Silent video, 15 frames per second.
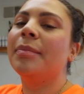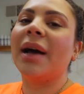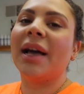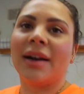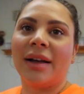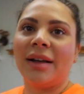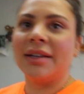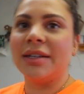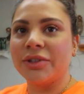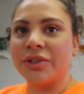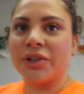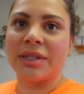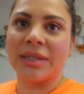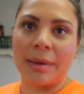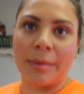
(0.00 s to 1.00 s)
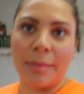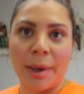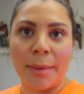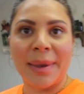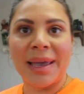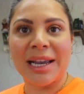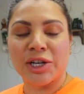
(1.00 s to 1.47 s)
but I'll insert some
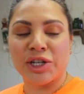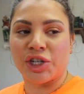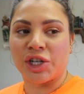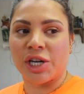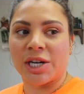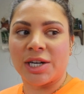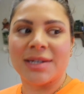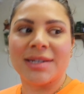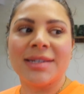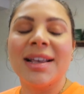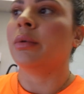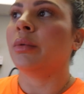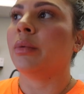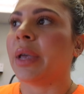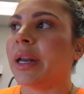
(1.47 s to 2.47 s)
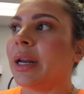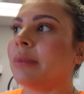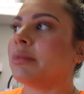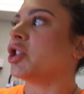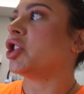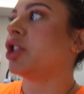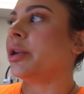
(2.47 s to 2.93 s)
pictures. We ended up
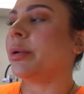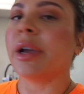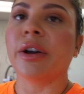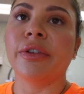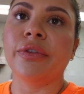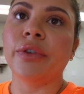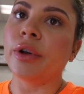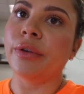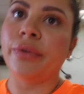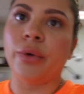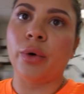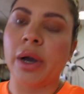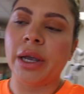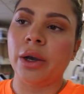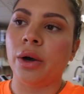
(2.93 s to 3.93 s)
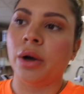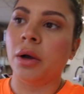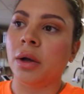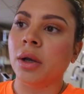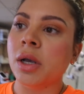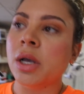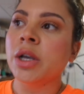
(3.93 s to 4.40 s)
just doing a full
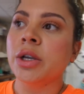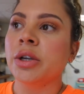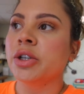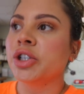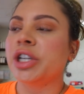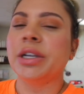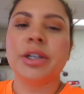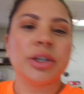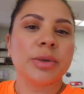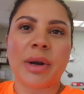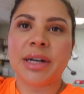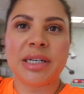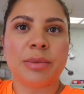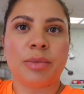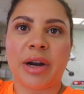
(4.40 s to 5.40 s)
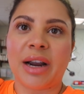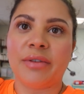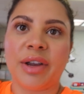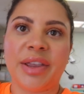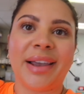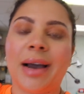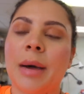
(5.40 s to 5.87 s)
foil. She just wanted to bring
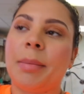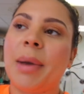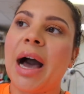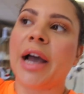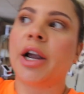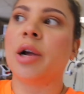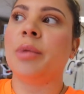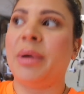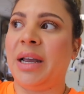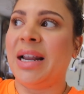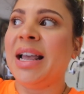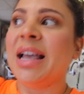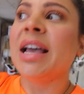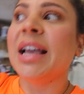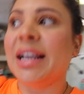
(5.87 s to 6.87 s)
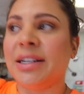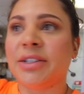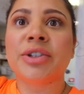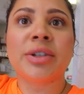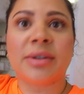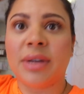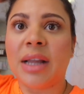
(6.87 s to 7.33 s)
everything up higher, but
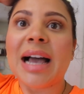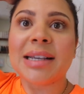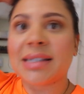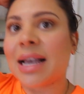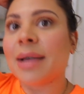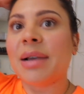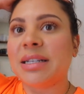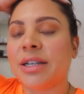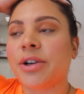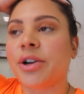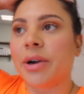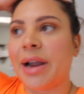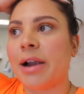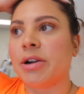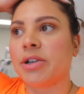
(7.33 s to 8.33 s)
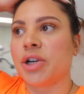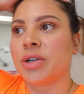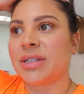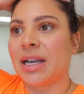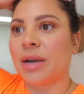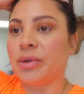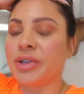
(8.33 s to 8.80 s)
it last time I did her hair, it
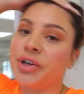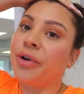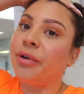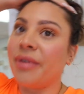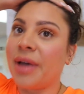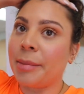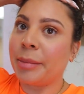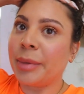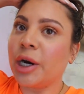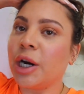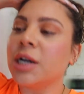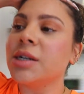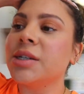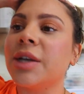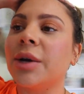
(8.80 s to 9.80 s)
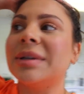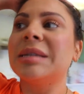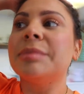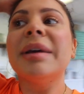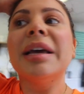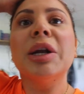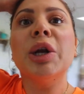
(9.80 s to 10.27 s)
turns out was November, so it's
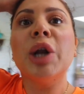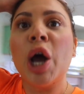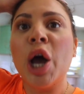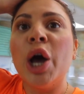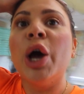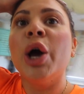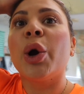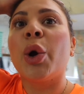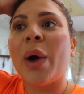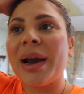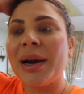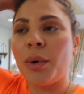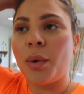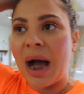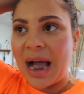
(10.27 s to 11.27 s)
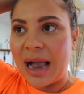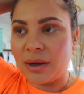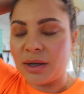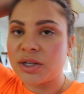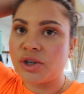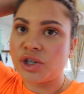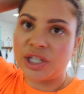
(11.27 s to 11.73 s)
been quite a
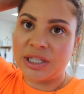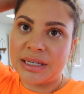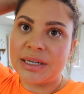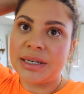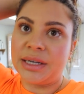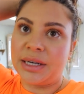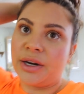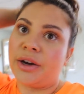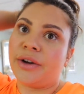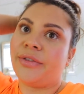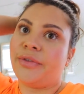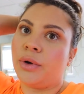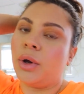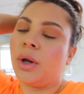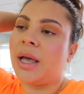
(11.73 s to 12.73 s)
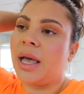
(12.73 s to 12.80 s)
while, so she did need a full